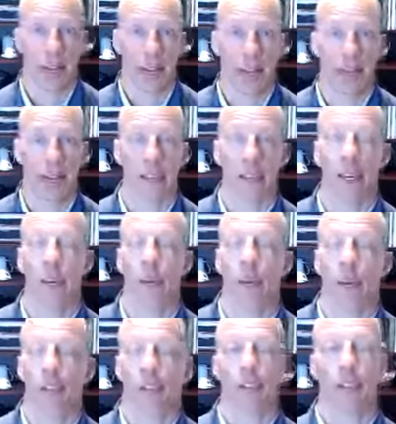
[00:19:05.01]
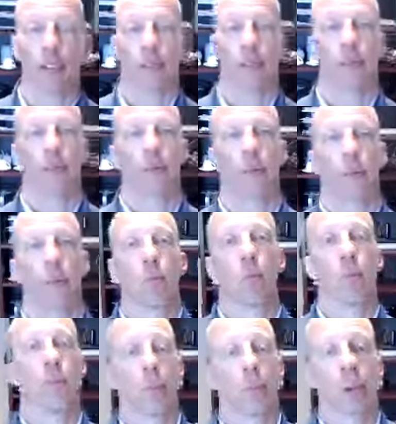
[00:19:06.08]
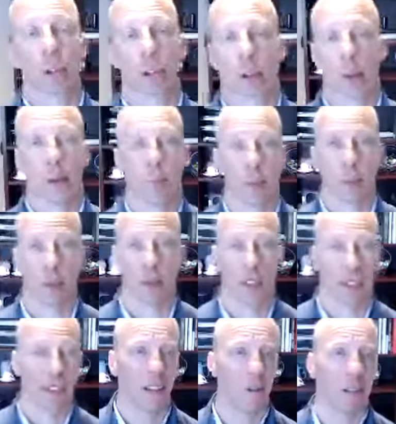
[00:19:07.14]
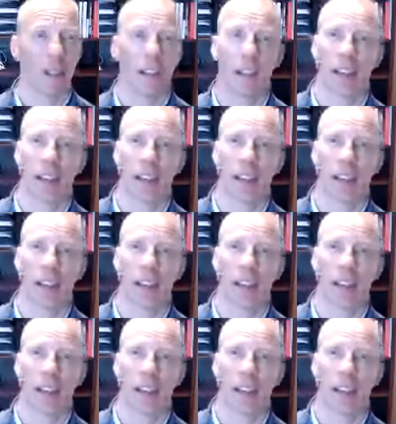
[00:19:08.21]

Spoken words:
Asking questions gives me more information about people. And you know what?